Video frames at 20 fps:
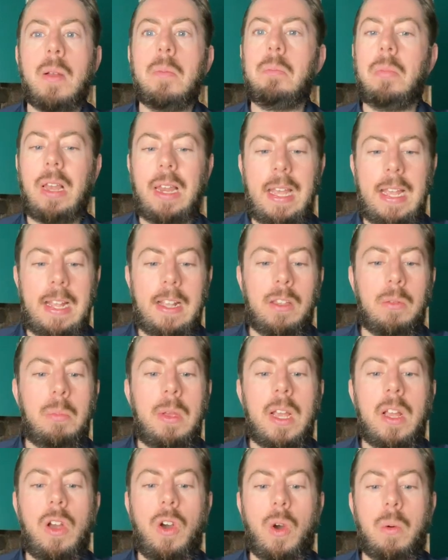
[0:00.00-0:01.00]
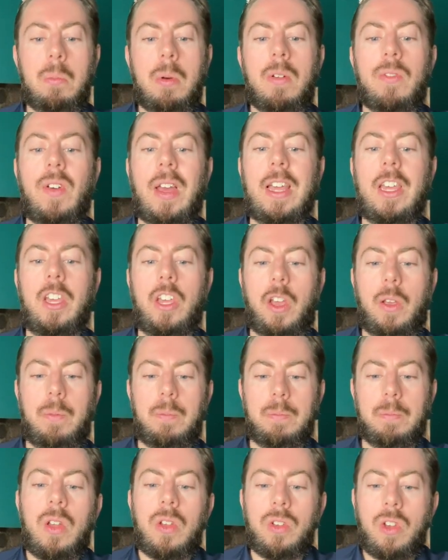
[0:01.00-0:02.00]
Please pick up, thank you.
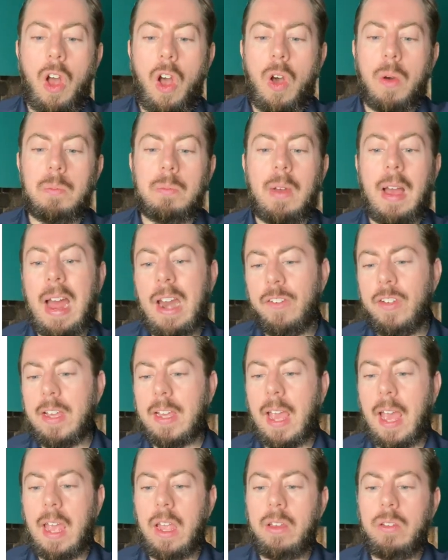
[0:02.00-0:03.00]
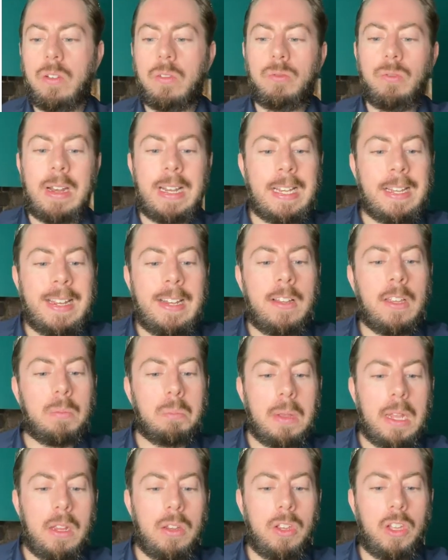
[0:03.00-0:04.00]
Tom, Harry again, really need to
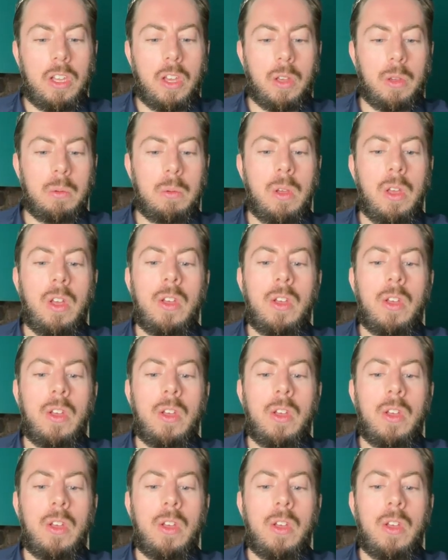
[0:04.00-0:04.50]
speak to you.